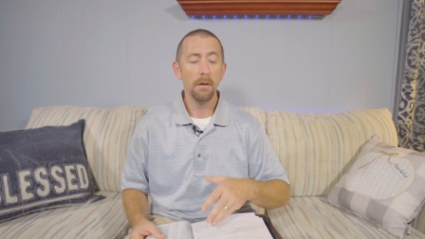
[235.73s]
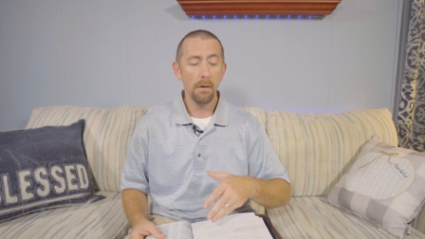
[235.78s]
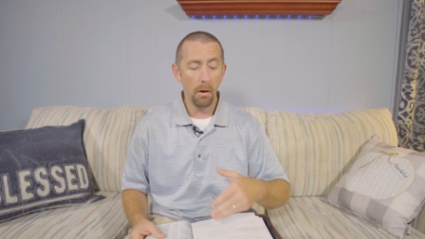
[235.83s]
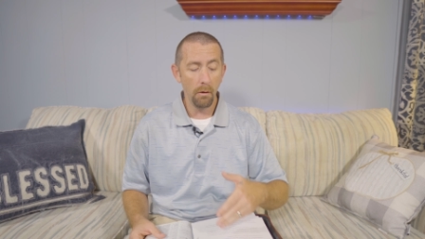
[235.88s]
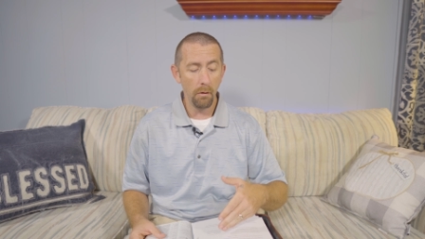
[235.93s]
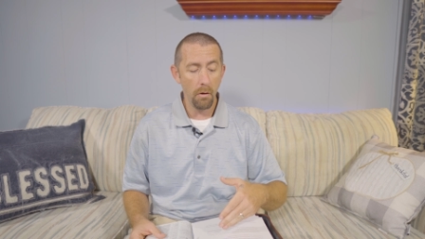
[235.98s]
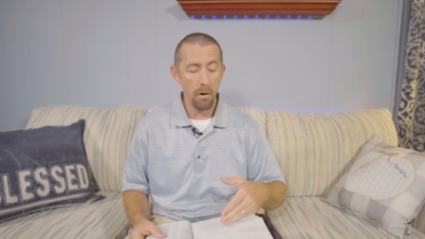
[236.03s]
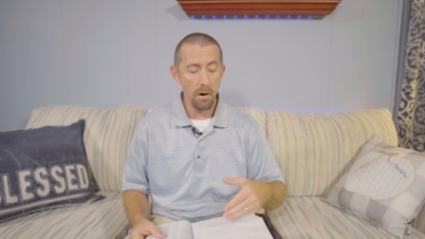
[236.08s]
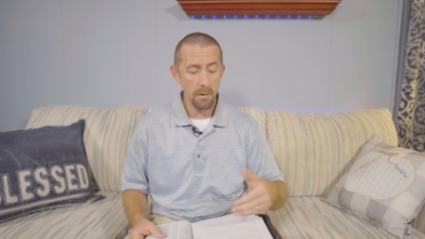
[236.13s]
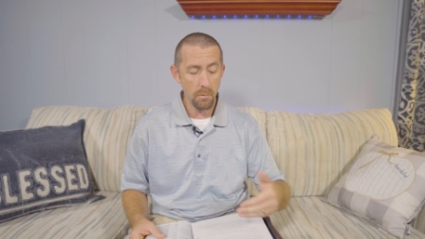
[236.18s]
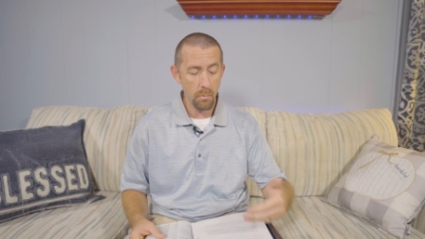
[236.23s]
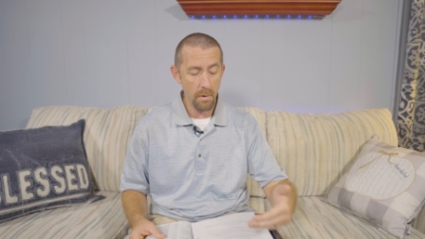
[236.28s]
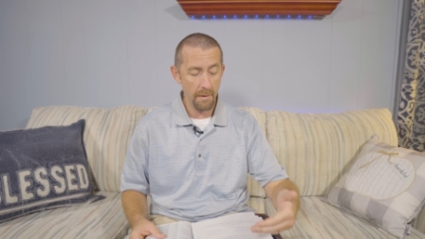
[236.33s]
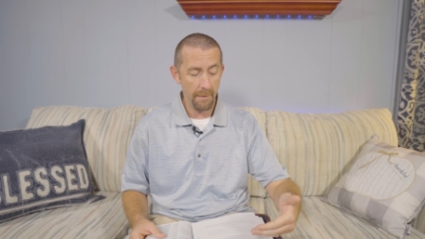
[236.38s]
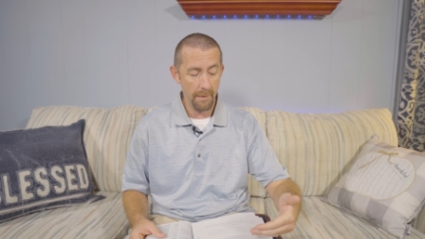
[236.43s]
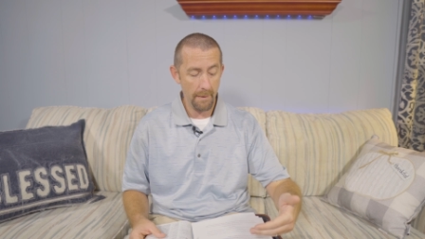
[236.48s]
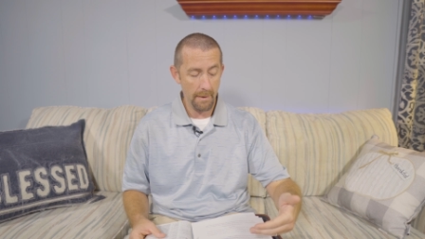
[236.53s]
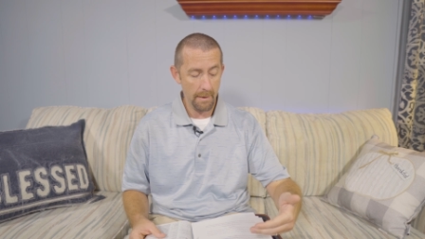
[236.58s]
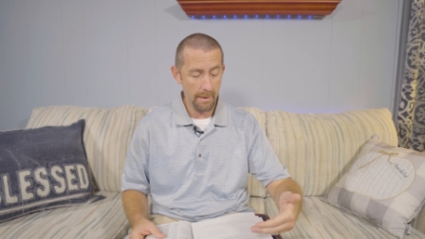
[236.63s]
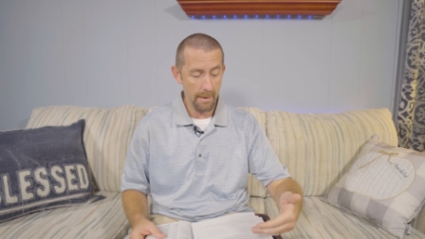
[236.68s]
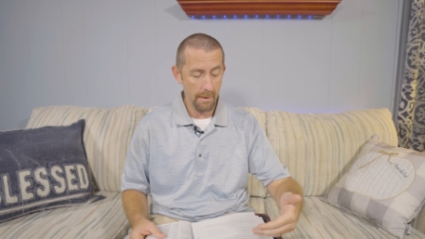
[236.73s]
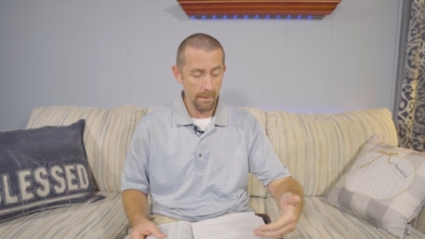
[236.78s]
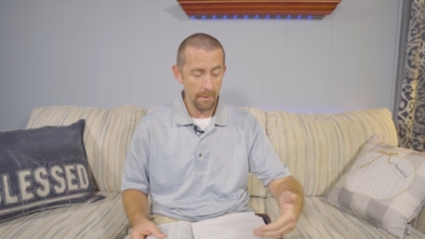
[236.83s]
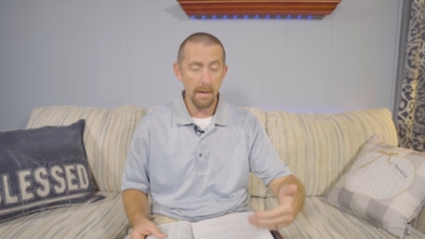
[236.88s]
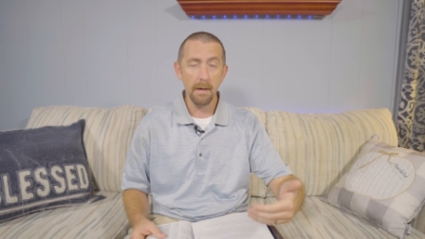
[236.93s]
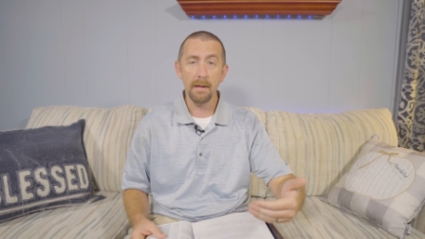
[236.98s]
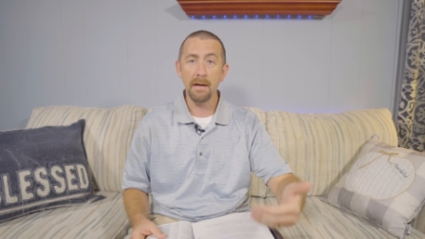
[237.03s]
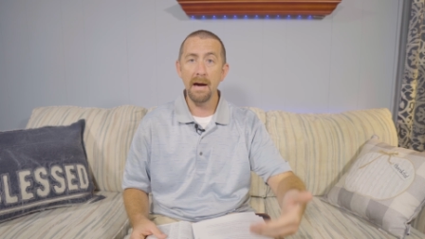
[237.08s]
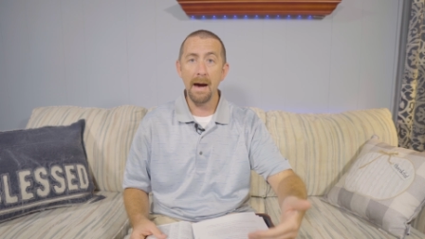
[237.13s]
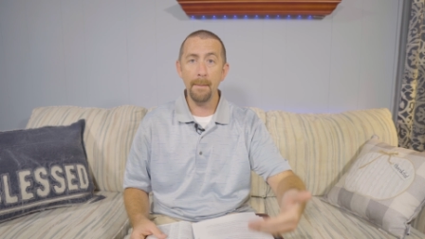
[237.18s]
along with
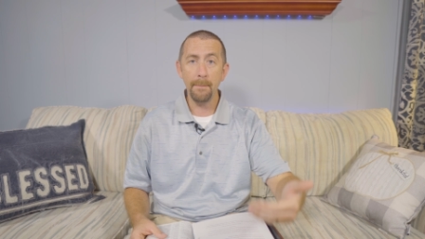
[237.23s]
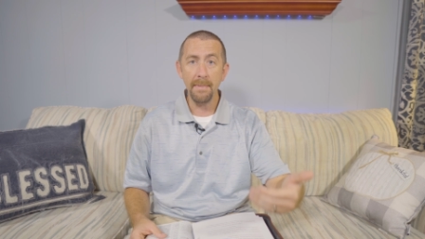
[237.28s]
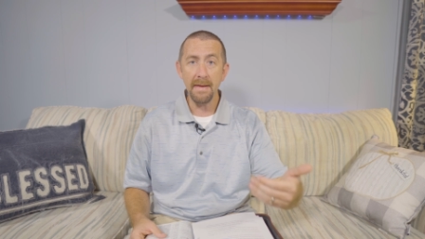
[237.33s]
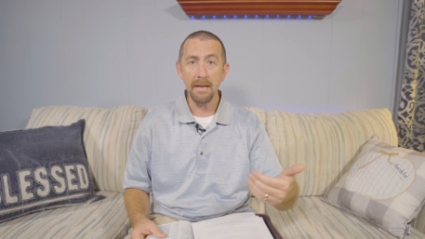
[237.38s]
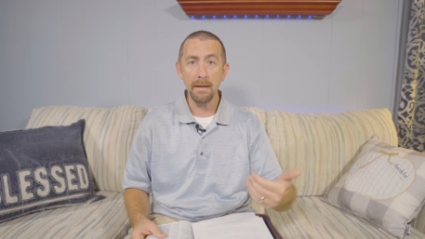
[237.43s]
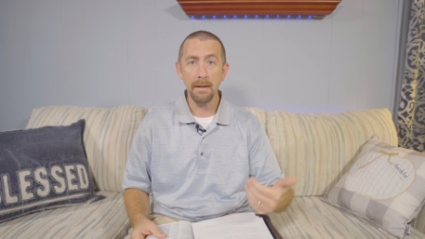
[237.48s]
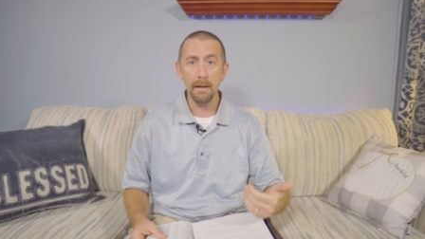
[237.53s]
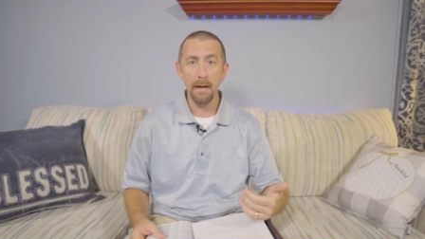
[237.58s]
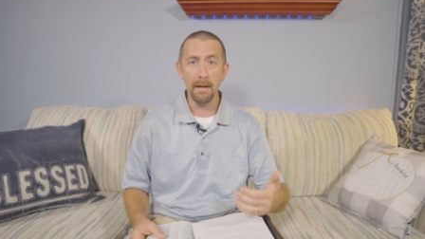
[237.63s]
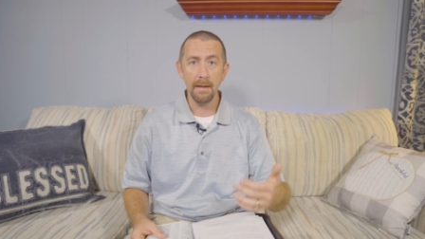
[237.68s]
a copy.